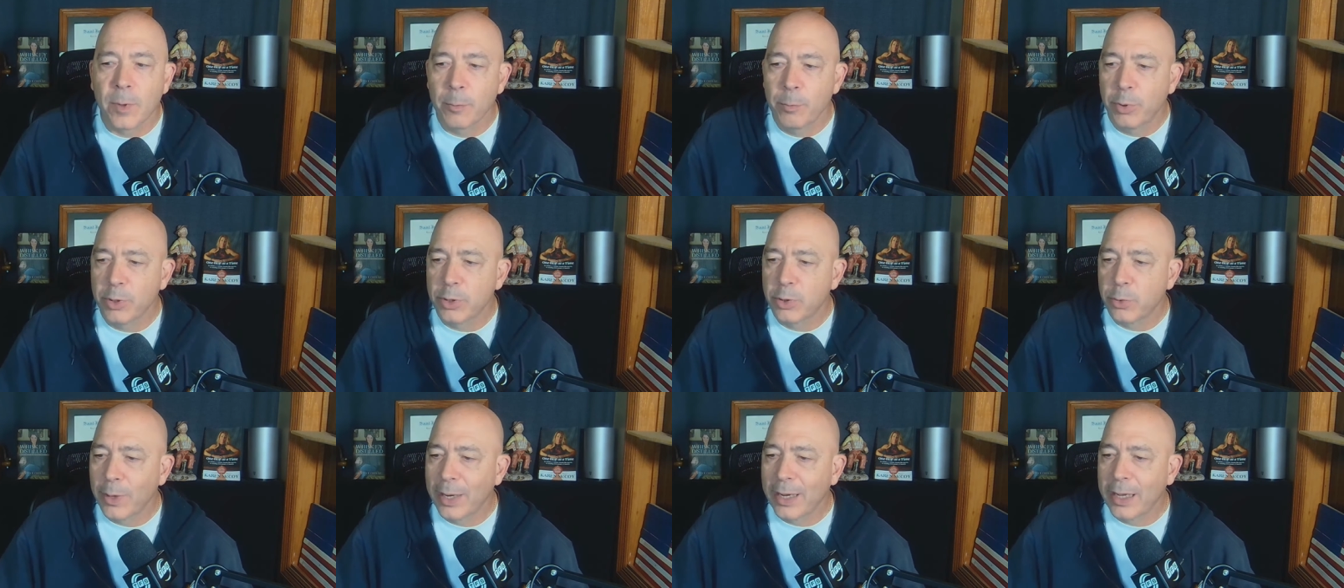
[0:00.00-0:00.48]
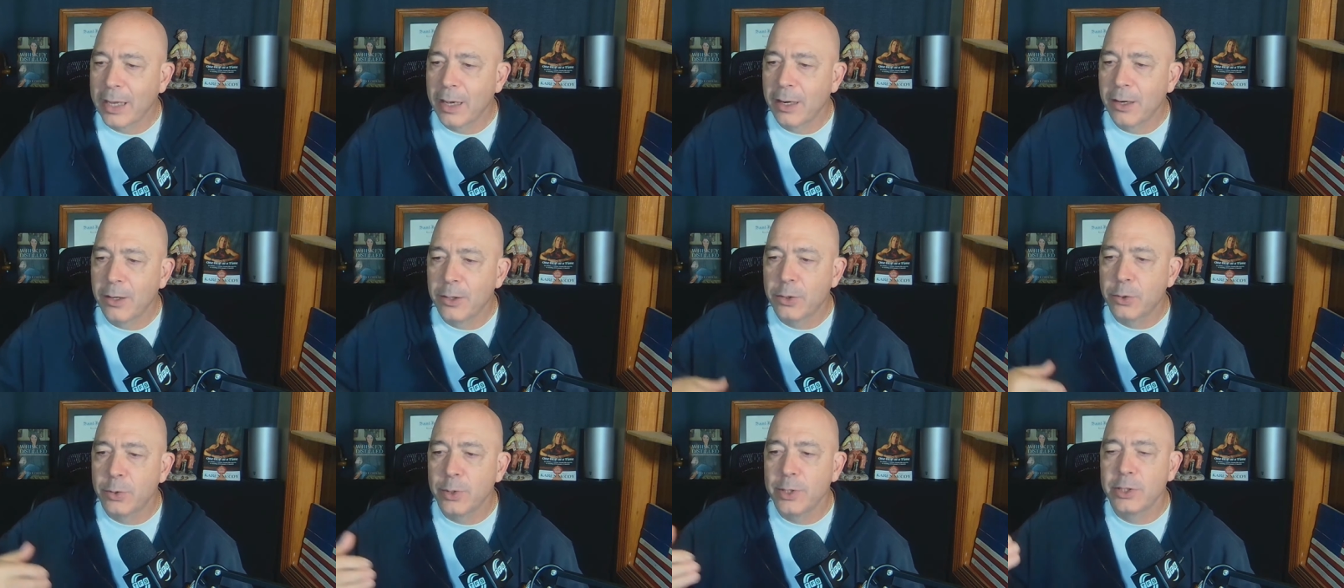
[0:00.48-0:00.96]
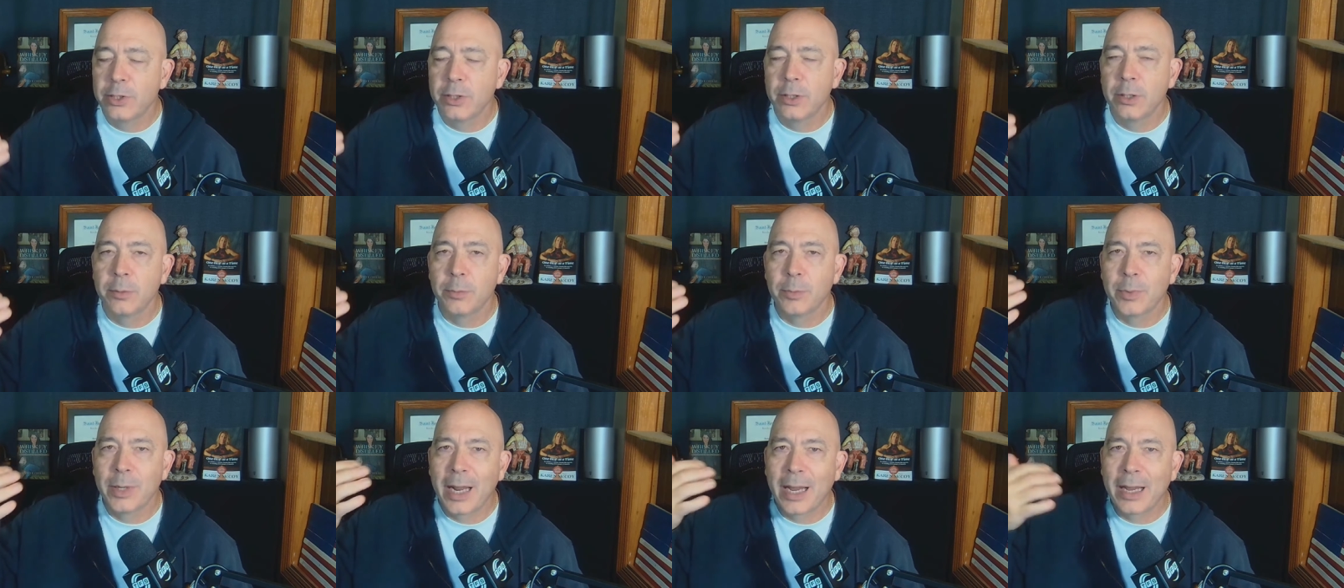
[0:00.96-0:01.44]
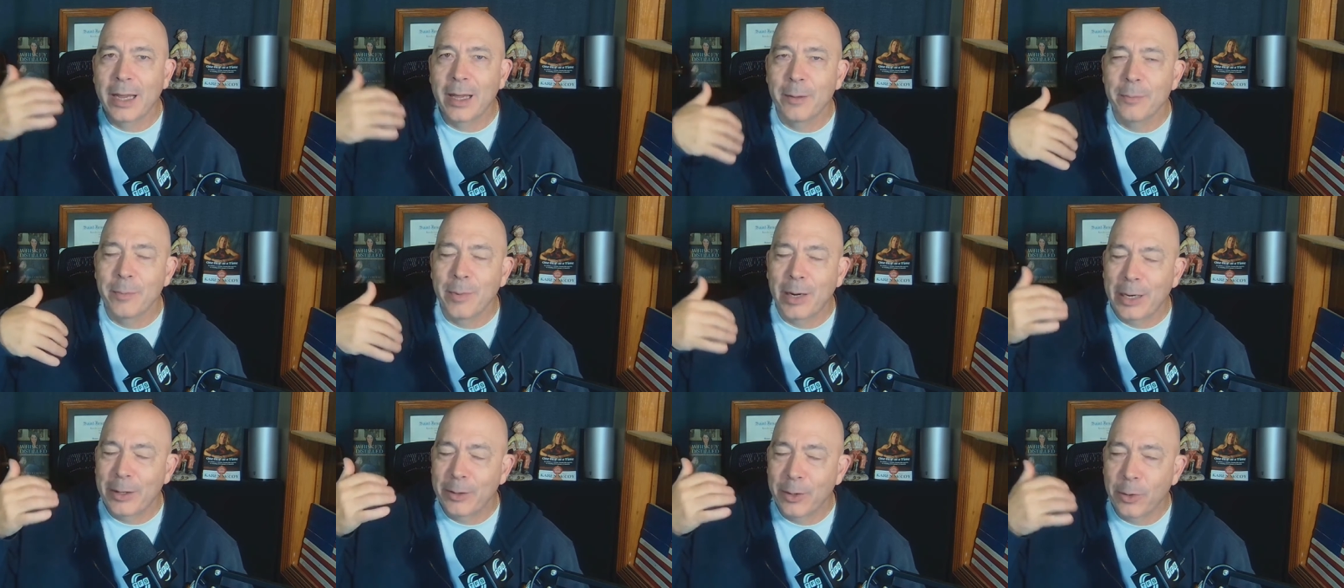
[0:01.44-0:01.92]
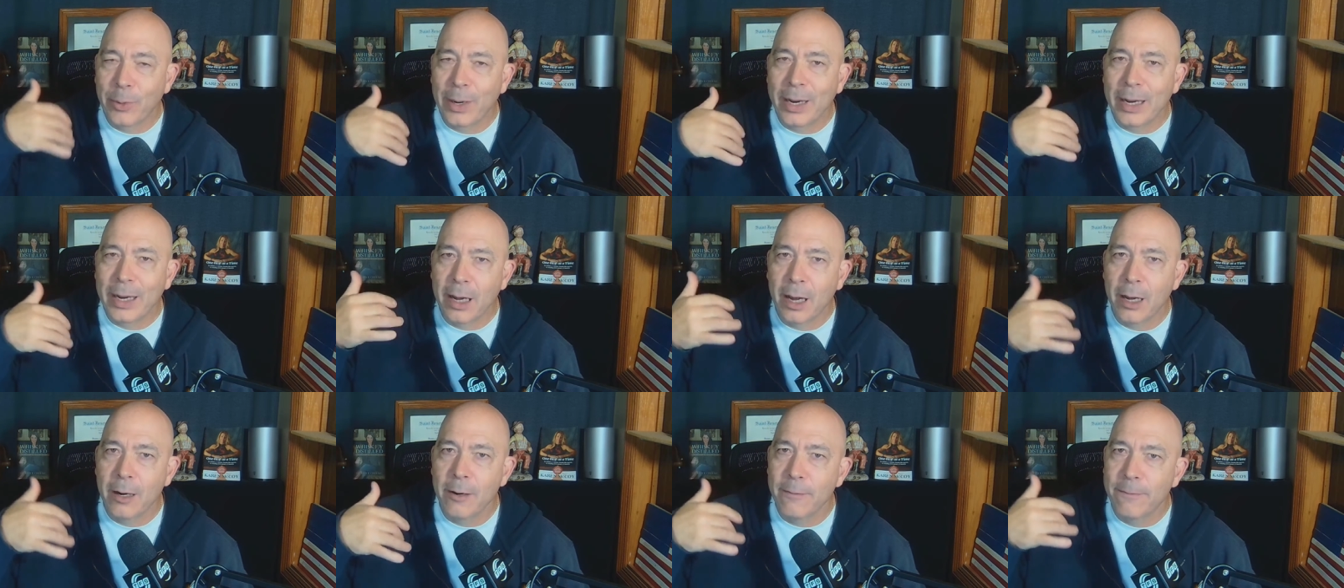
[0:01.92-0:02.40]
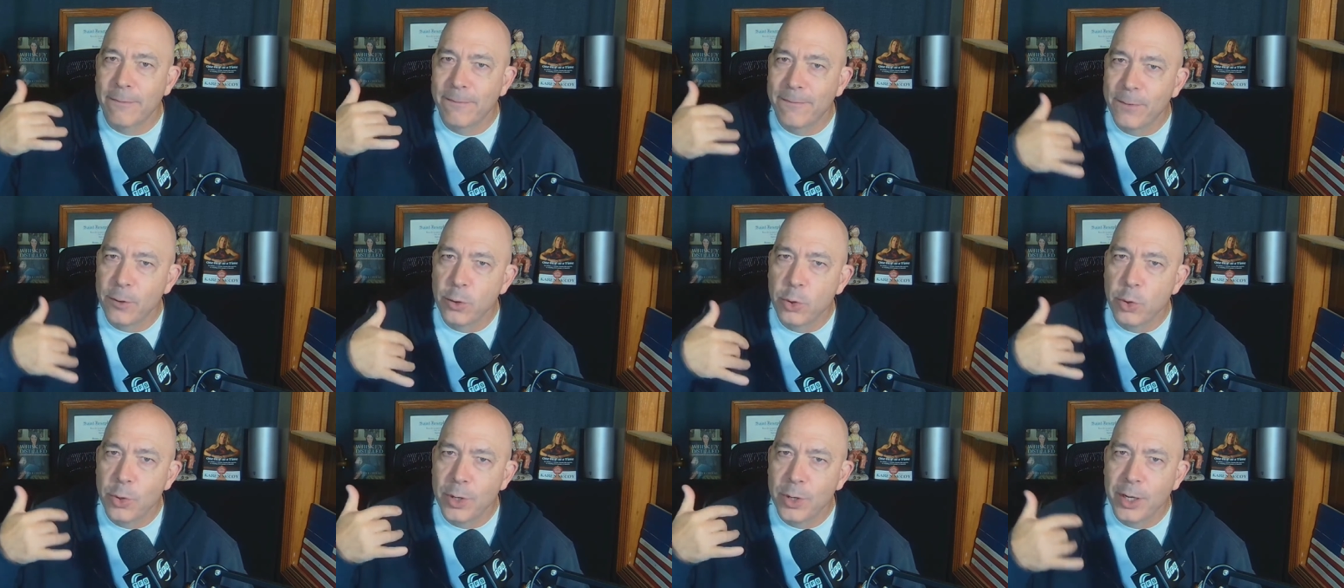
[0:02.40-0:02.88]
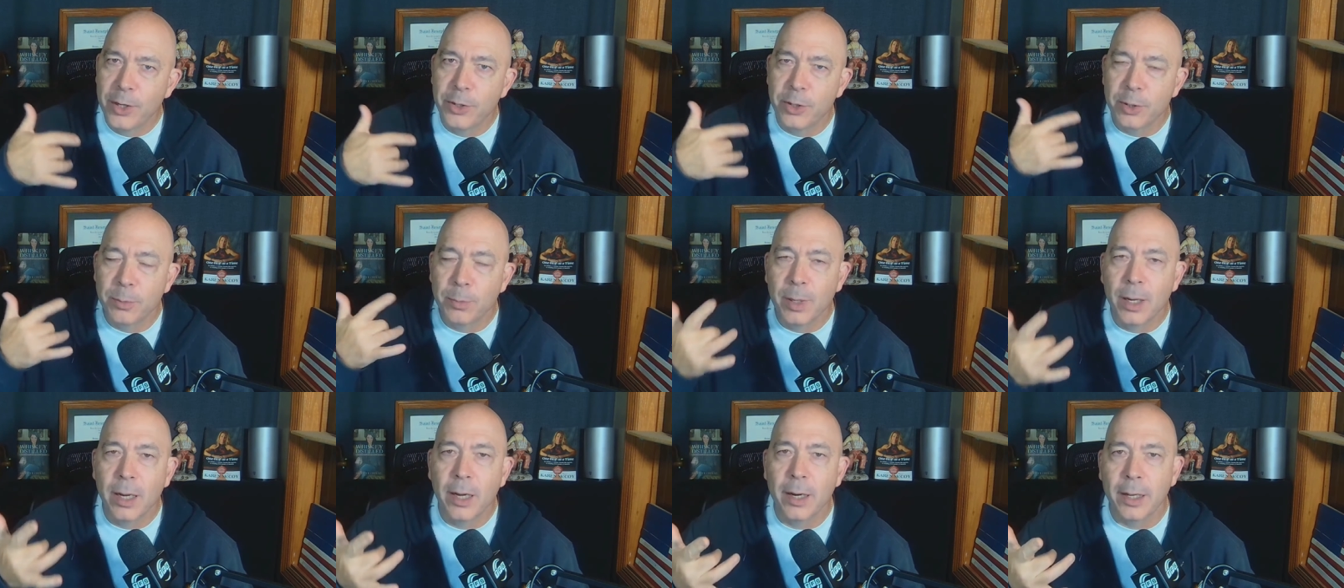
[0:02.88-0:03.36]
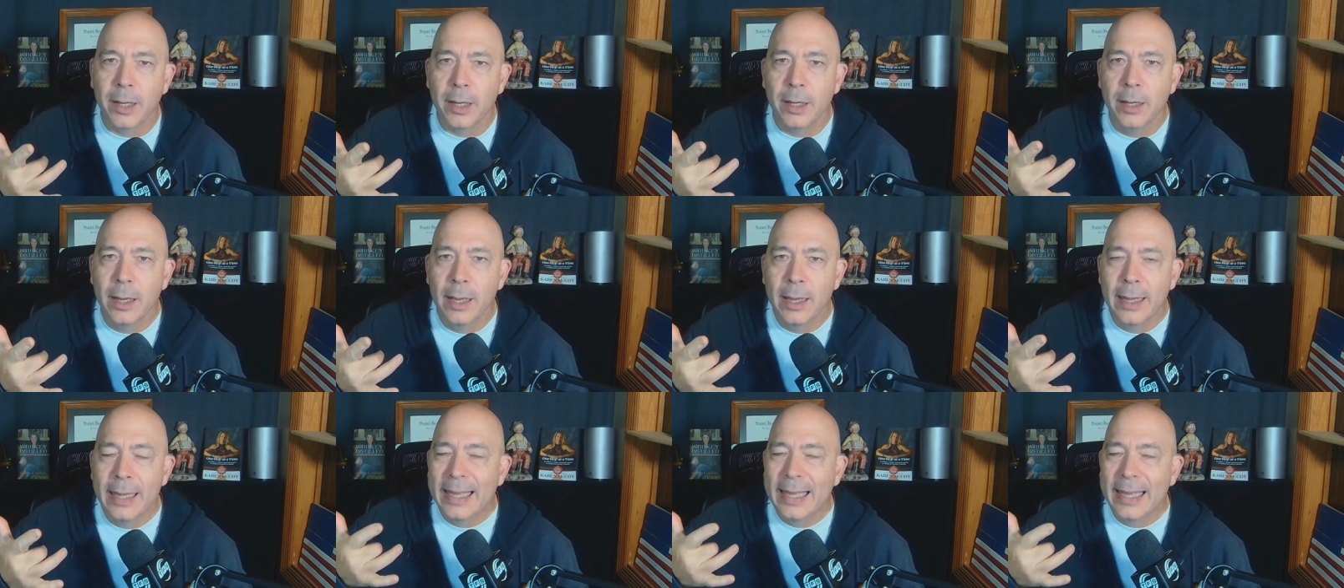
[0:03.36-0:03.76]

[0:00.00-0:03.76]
put the right kind of nutrition, the right kind of food in your body.